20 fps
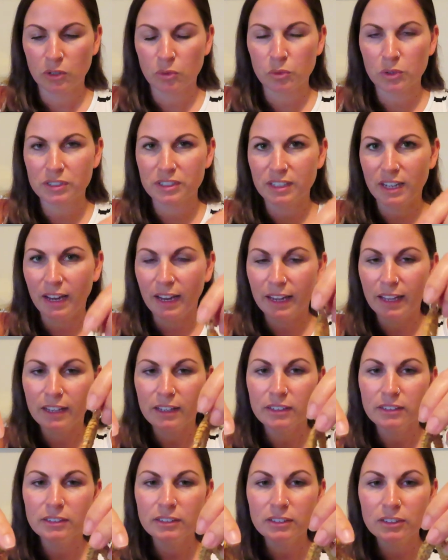
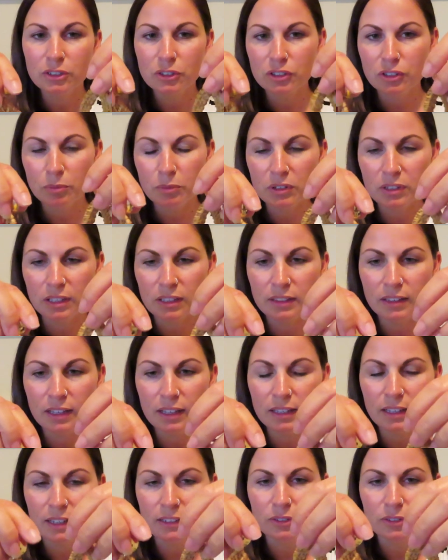rattan or something like that.